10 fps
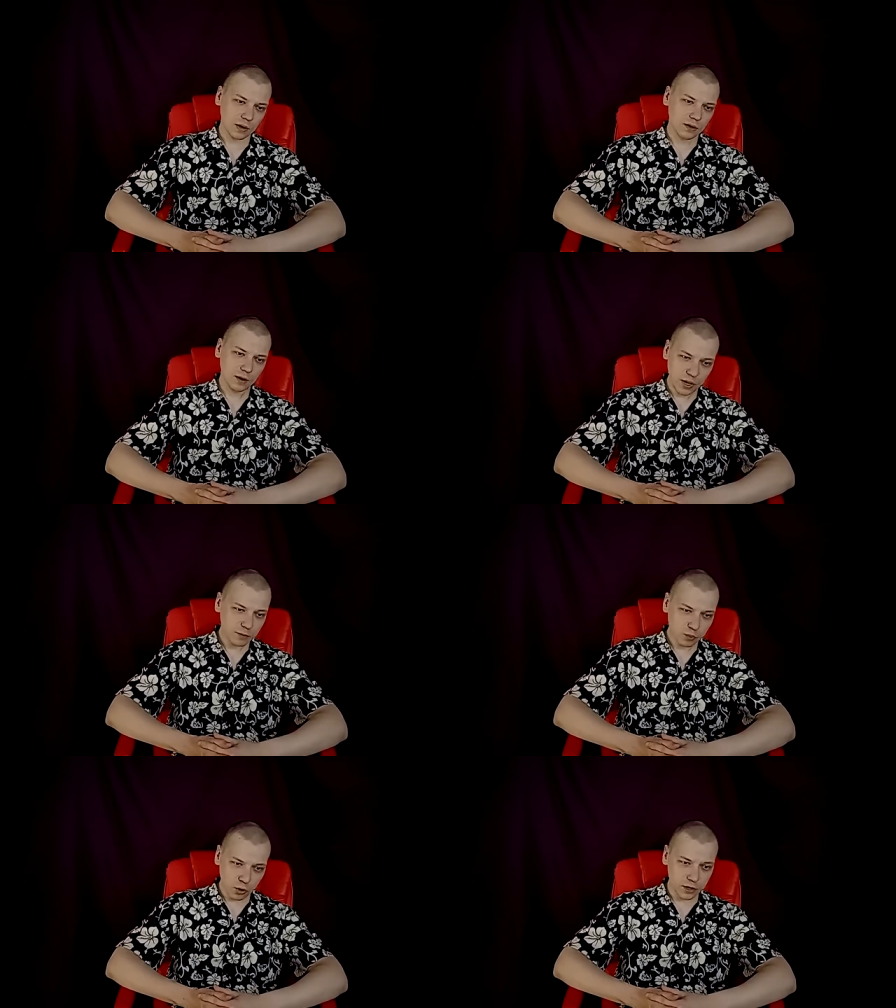the
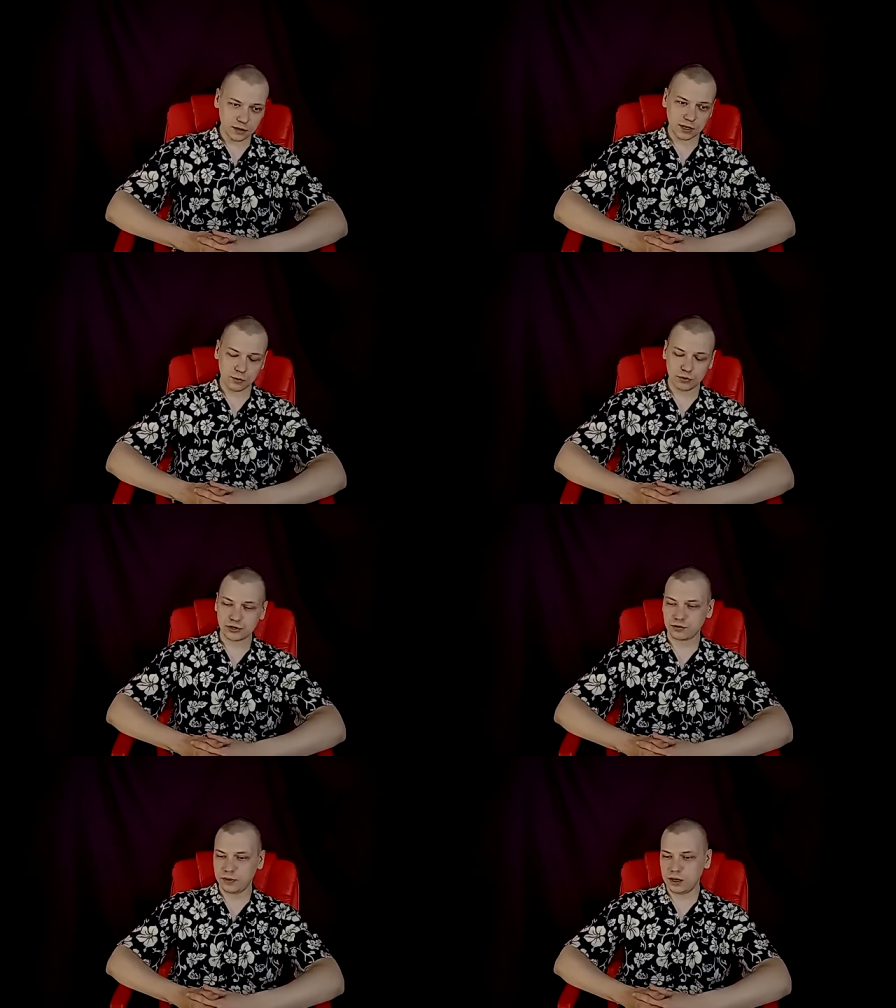main point I
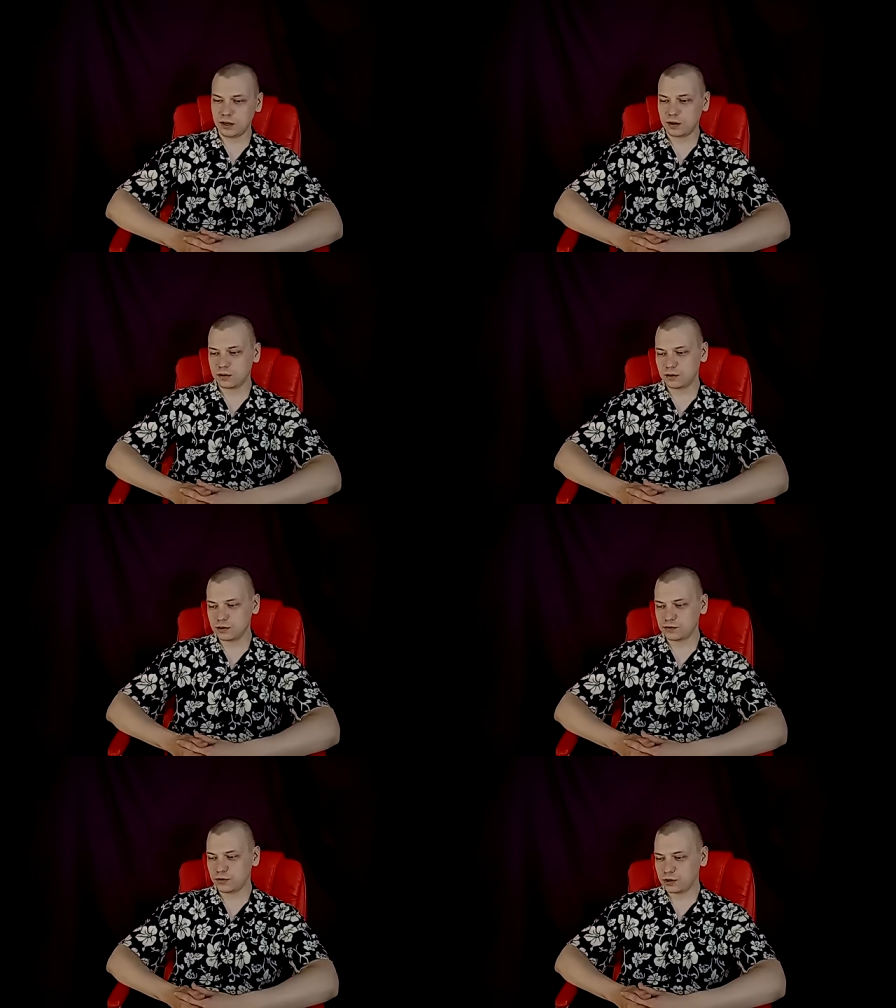wish to make in
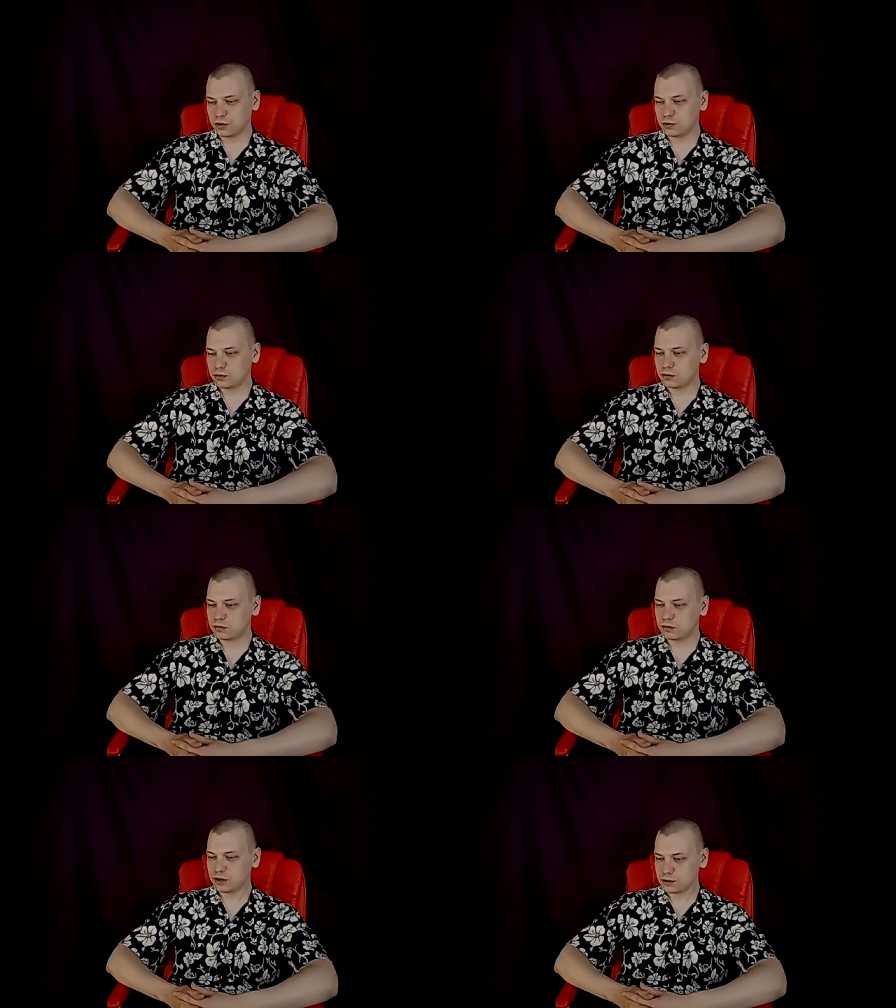this video,
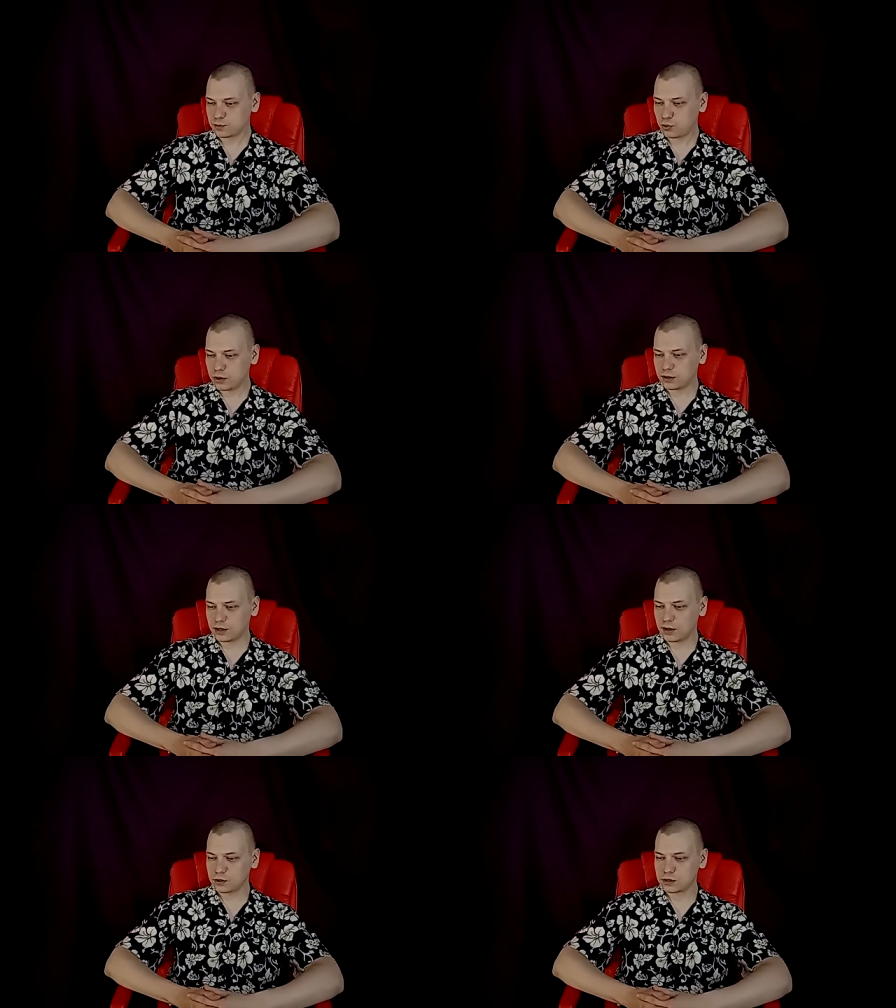this point
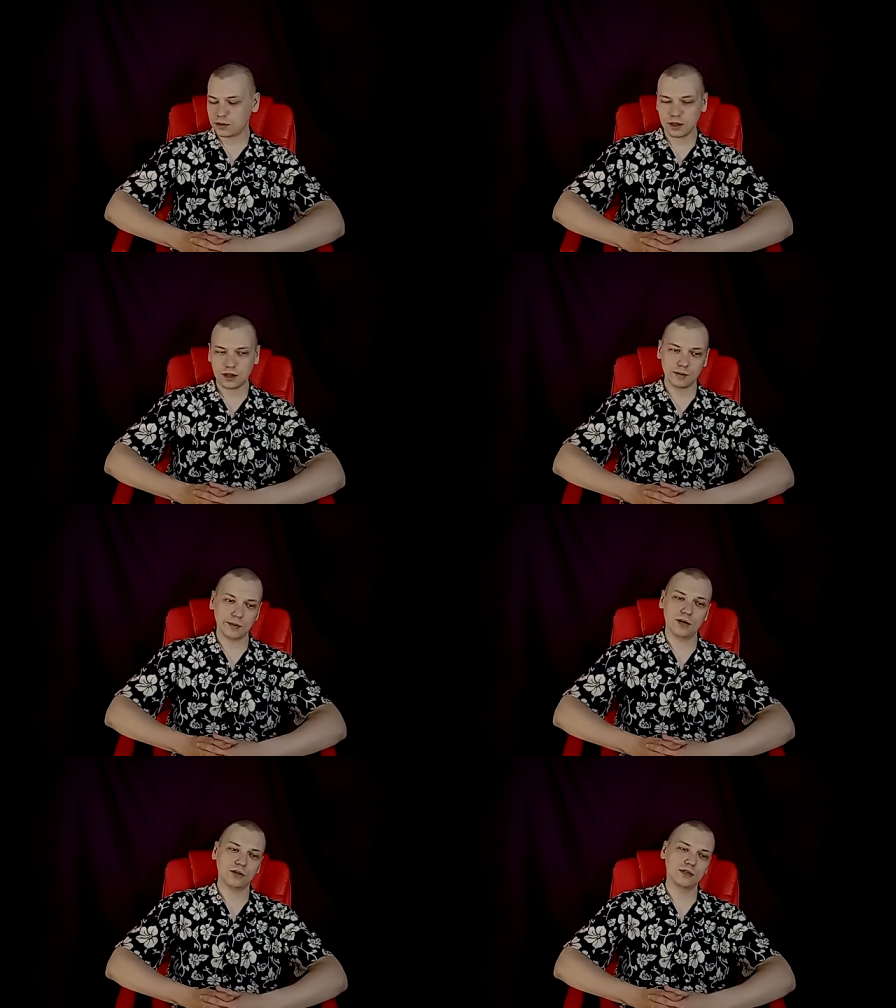that I was thinking
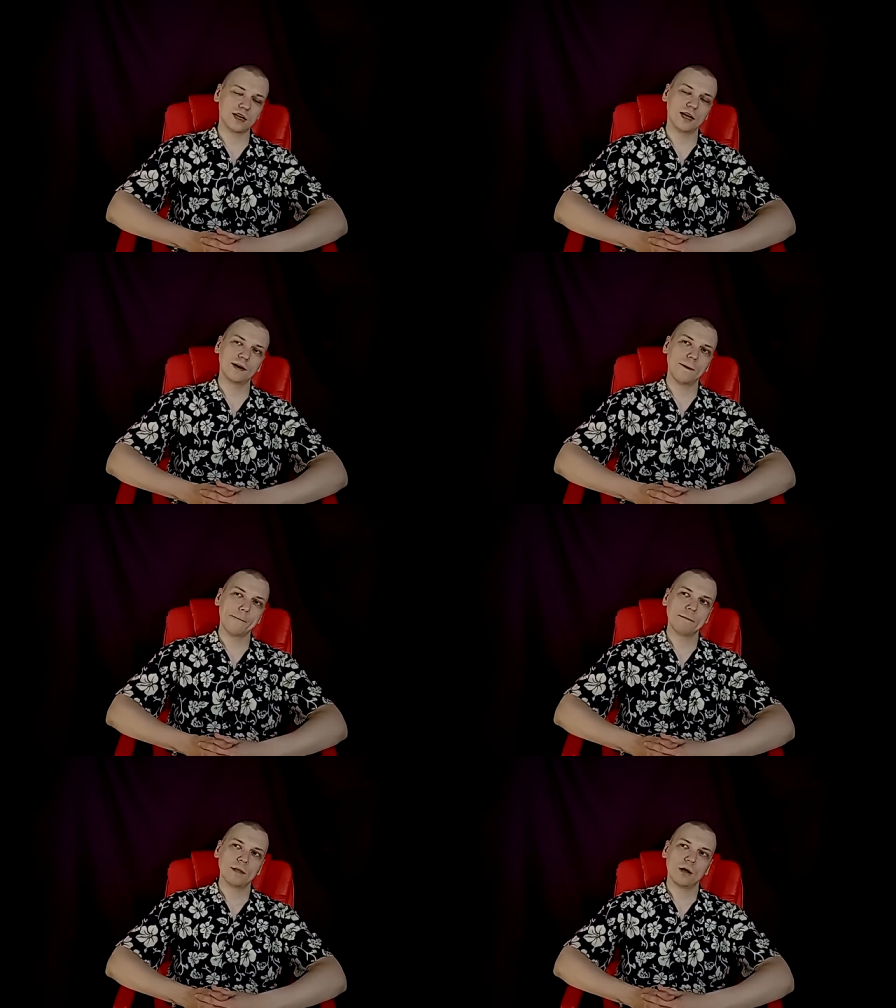about, is that
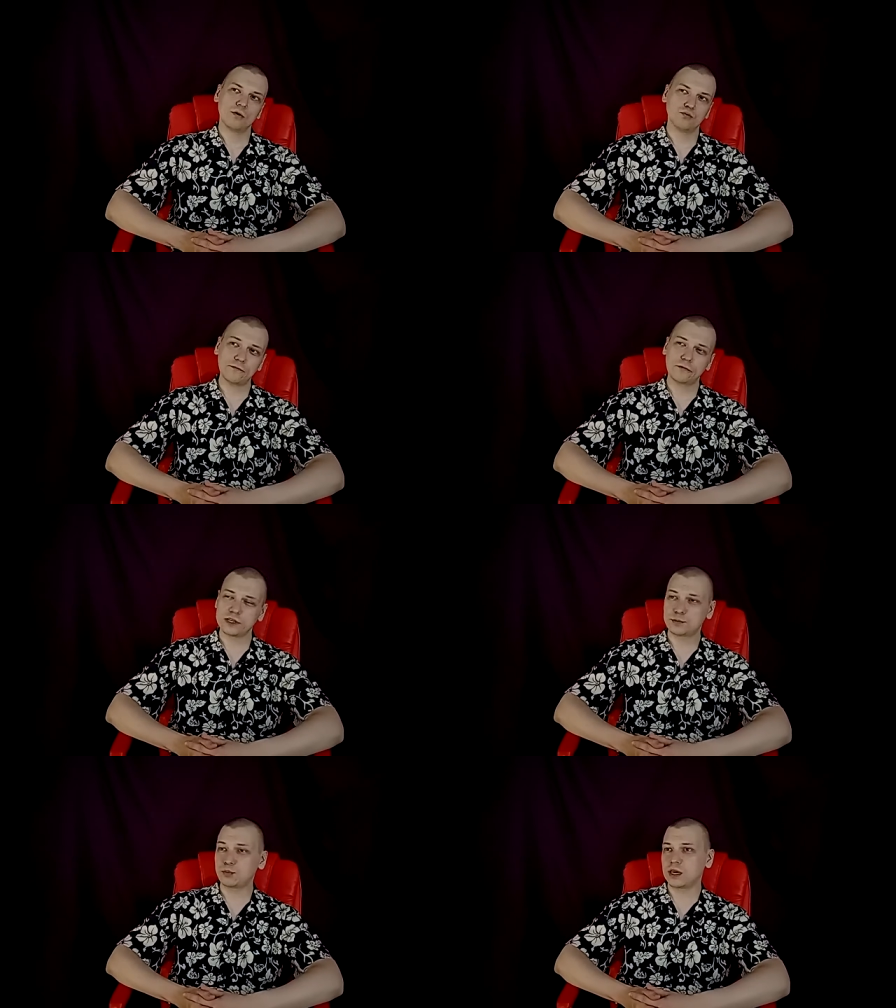
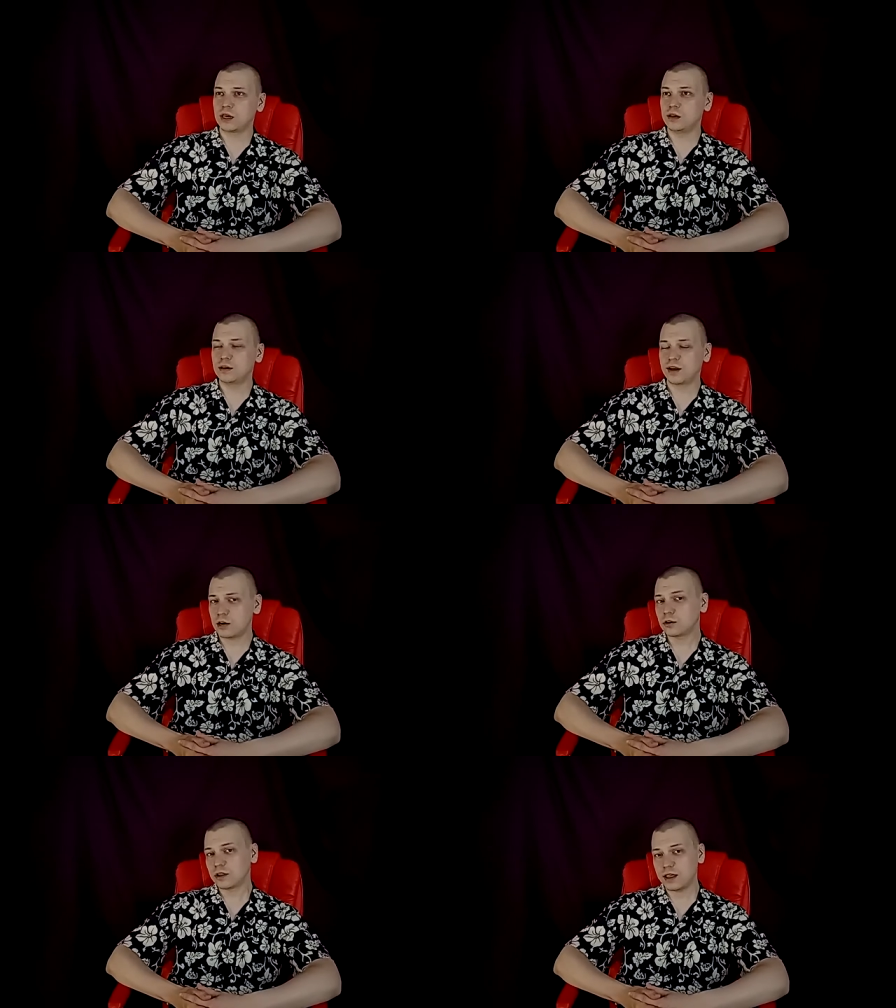Roughly speaking,
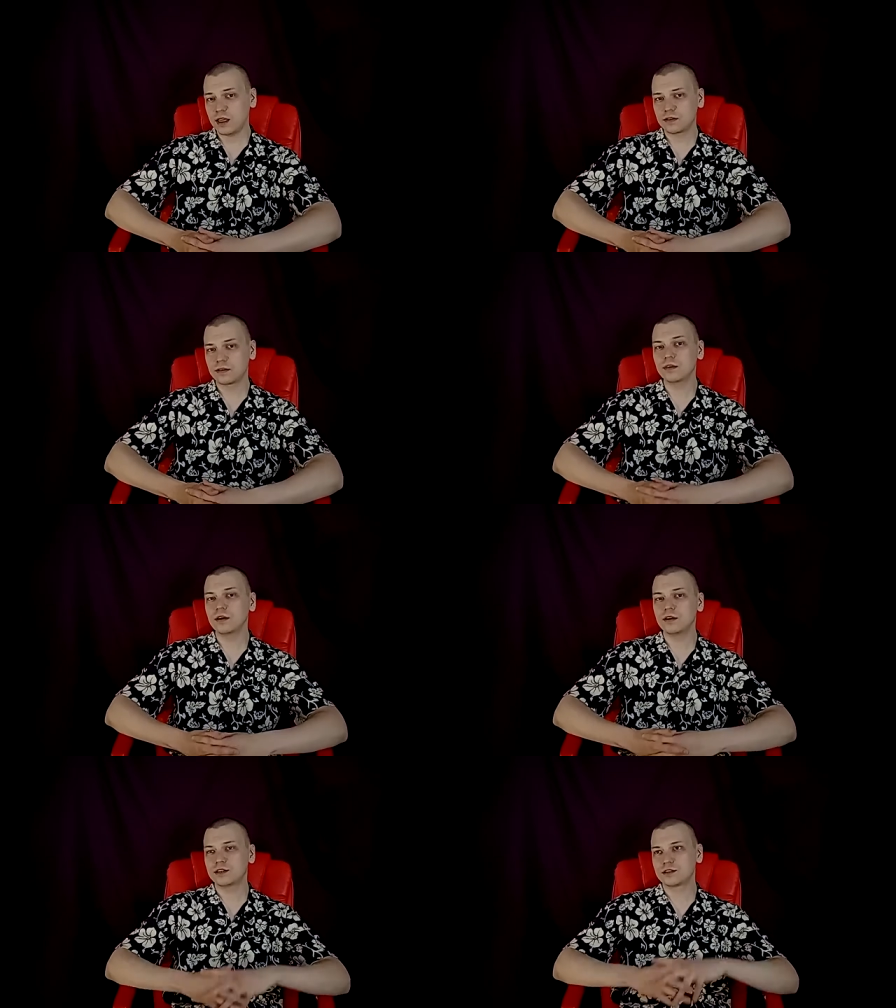hair length
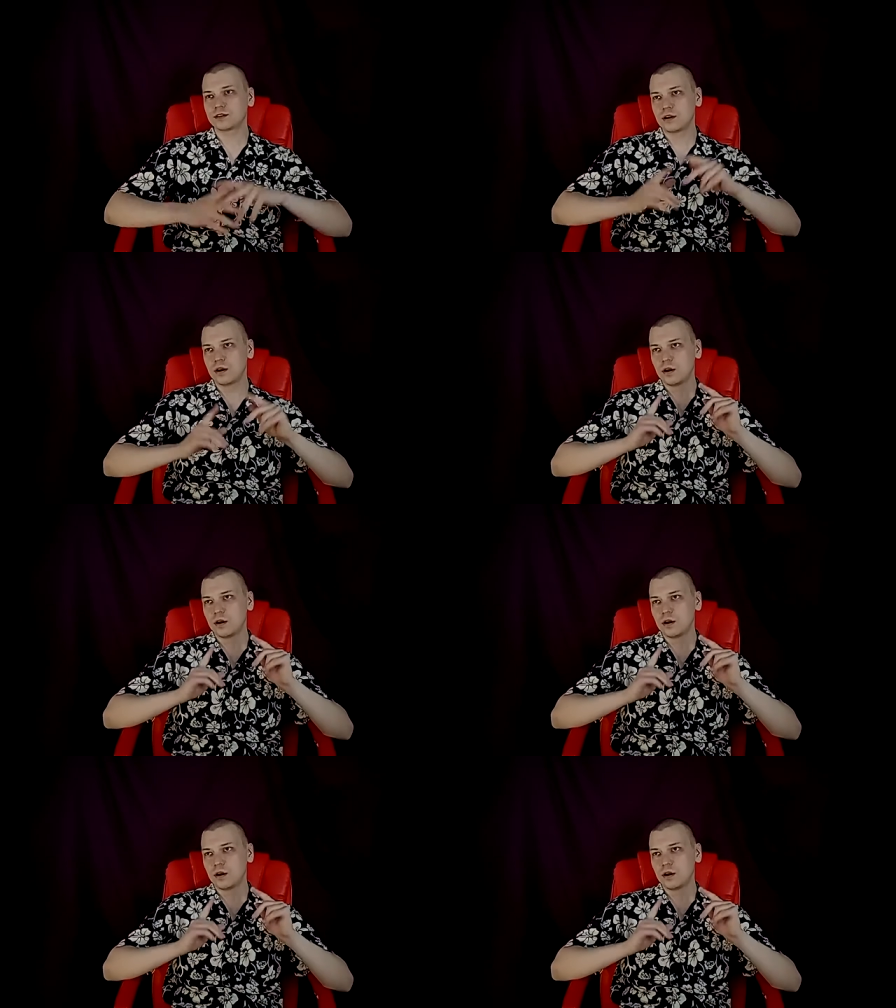is